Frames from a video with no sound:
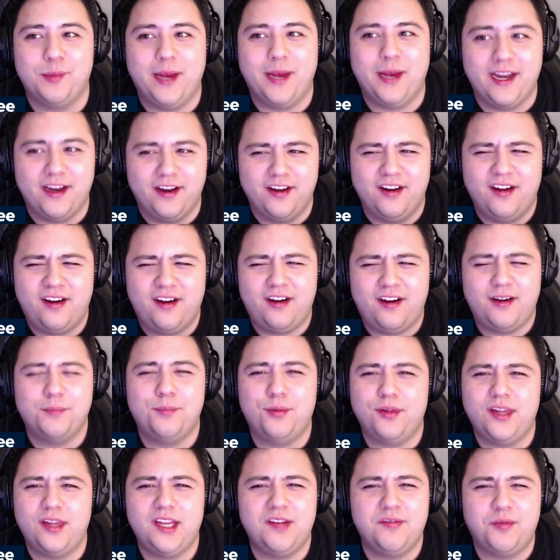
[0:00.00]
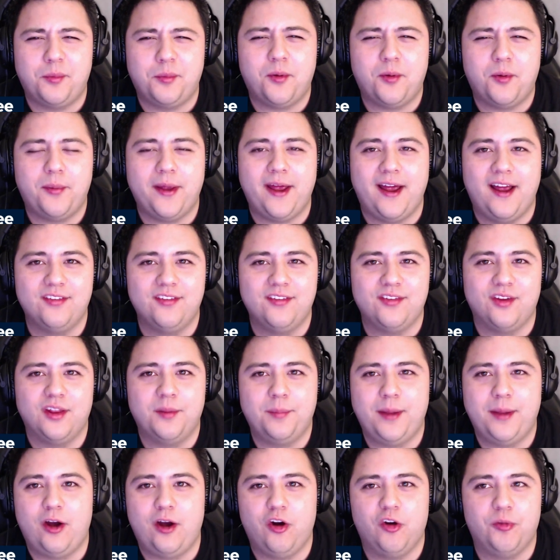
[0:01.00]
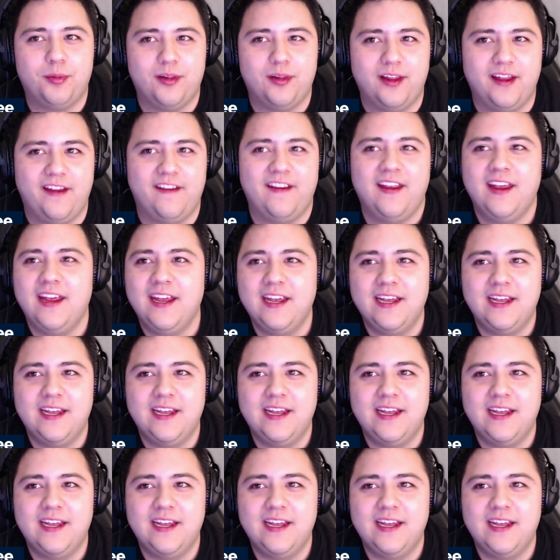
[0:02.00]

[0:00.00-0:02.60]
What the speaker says: man, an unbelievable pass on the power play.